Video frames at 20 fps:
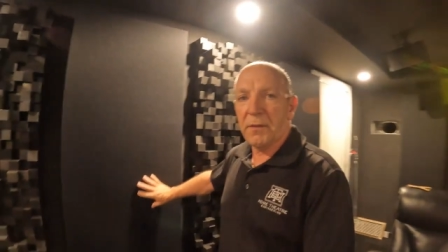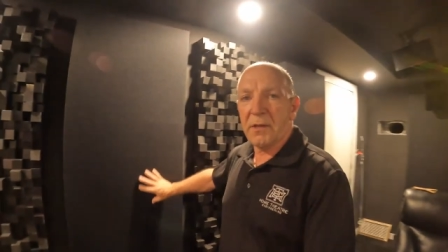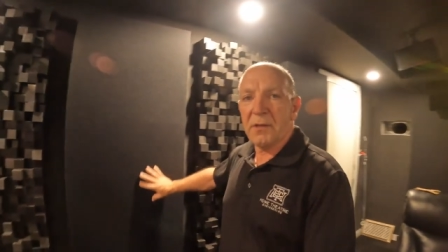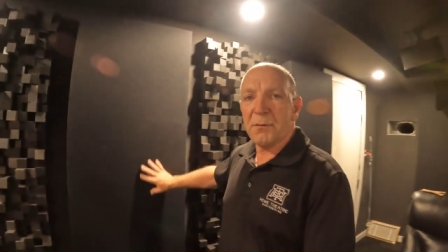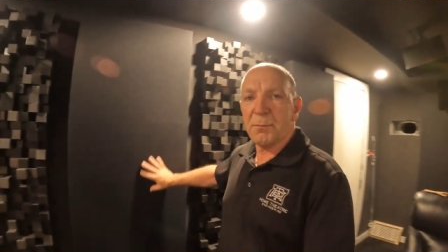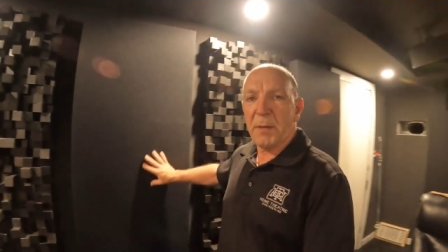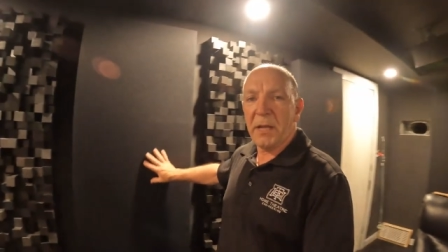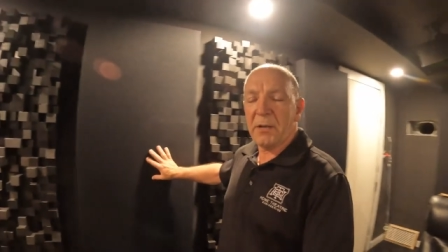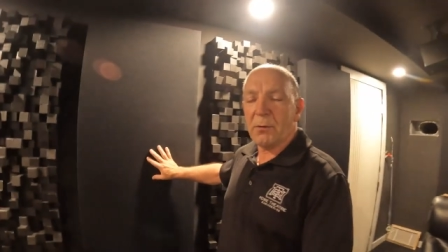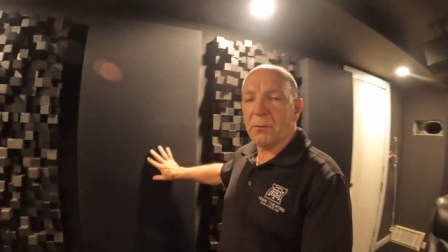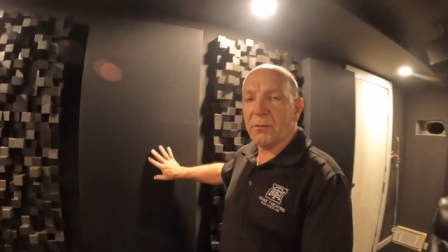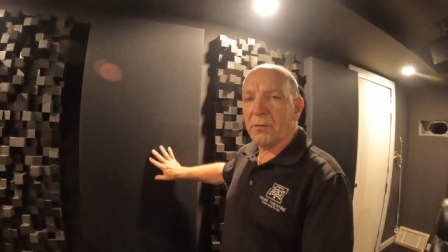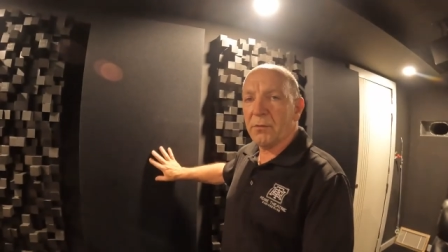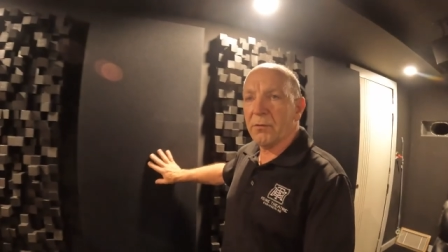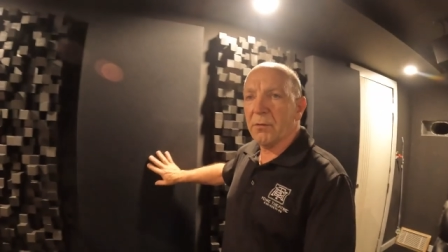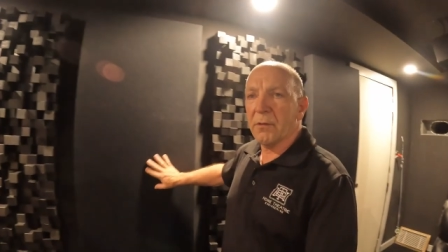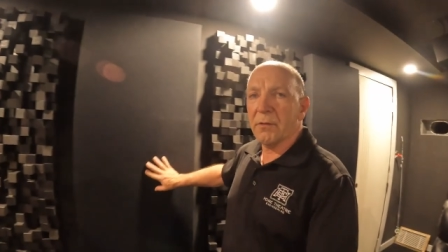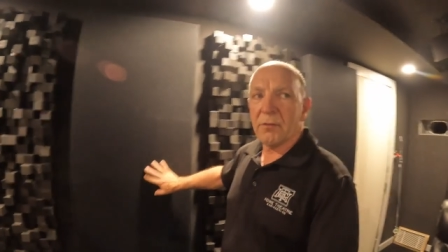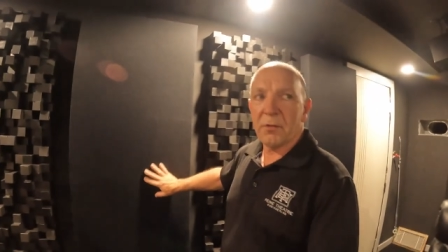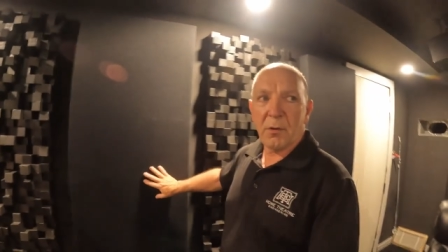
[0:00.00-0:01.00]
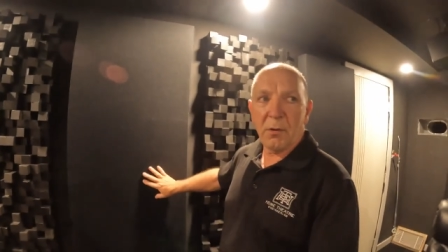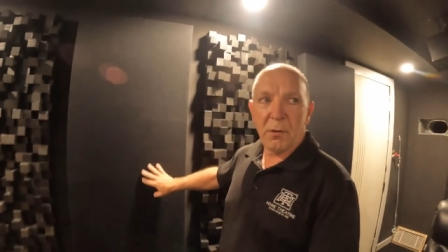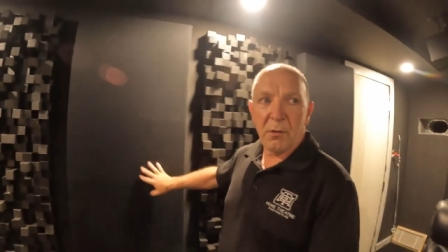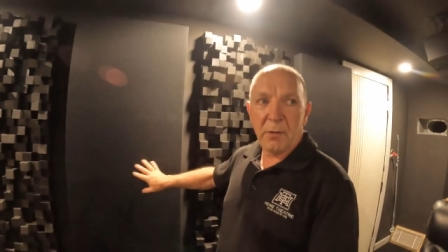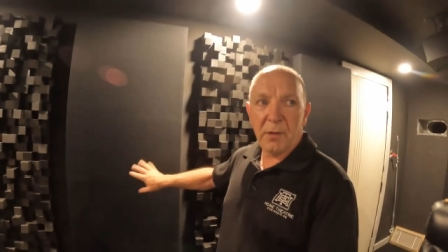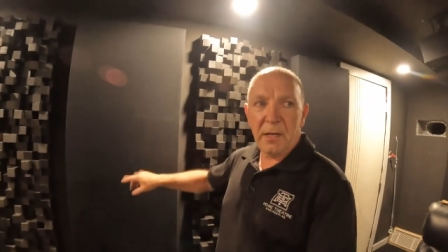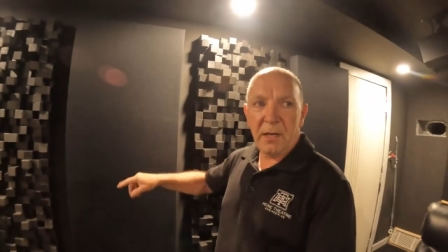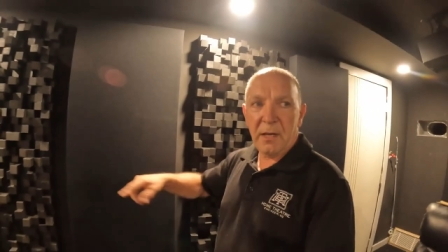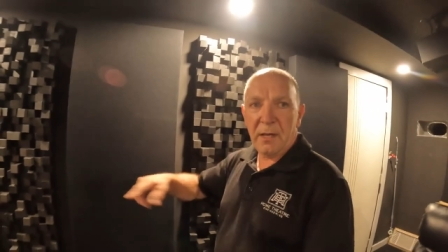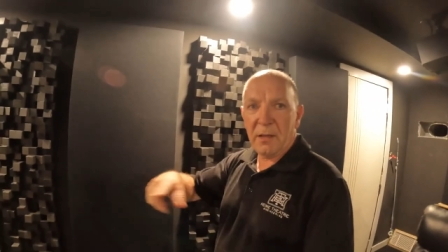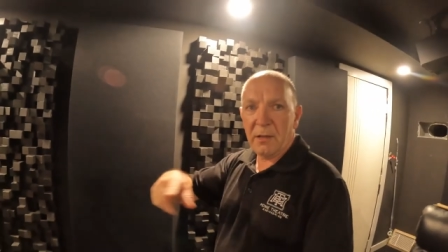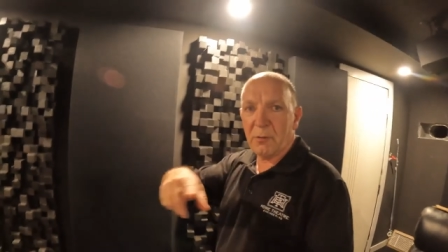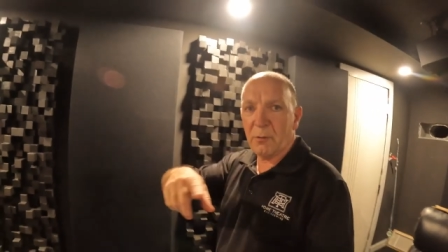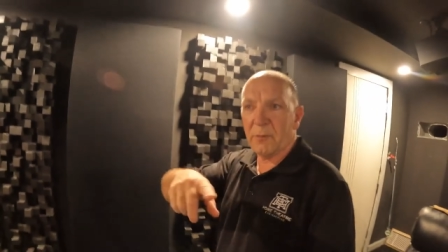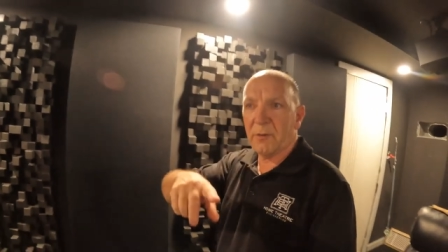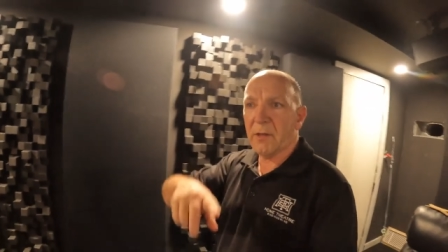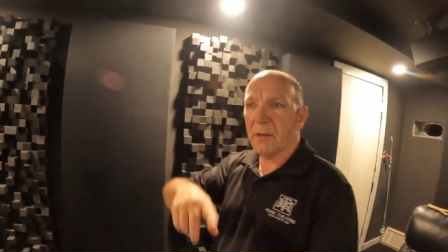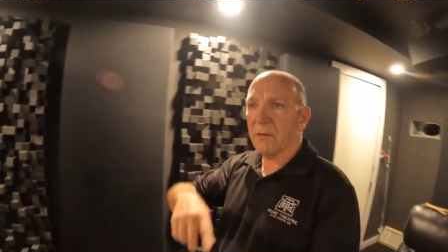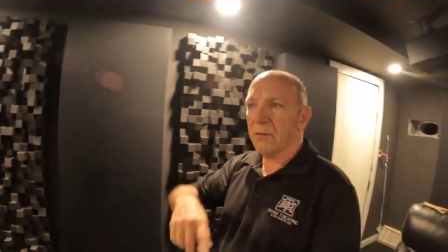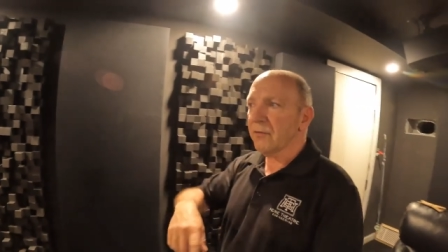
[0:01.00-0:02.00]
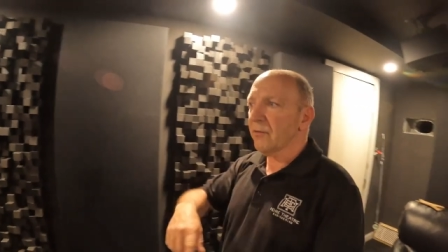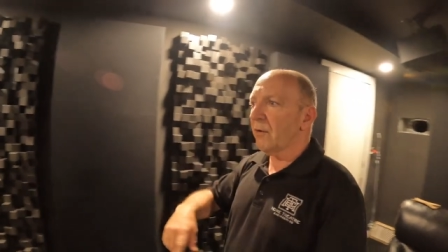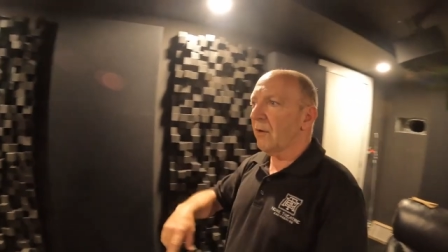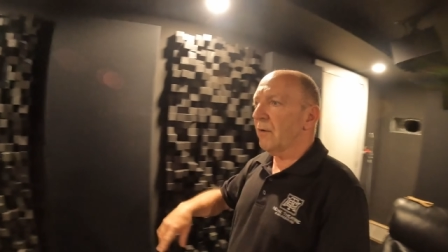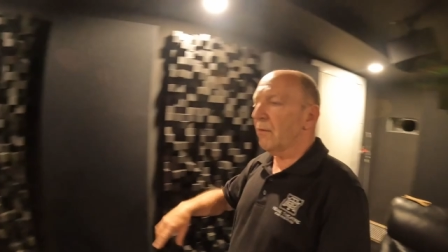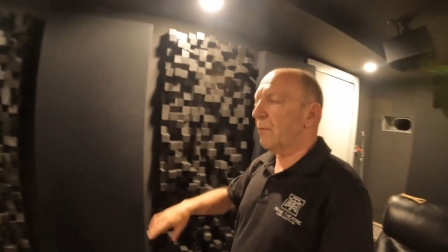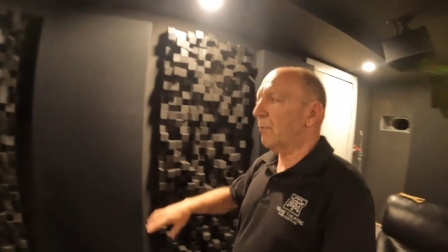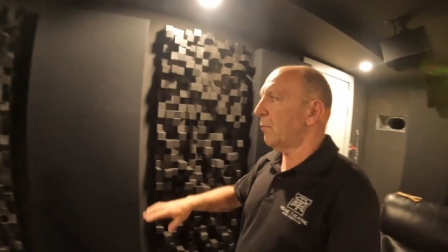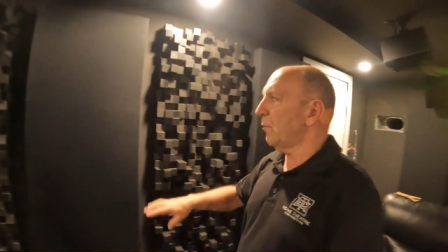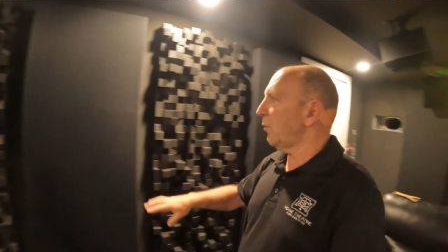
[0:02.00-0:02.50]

these panels. So here and on the other side of the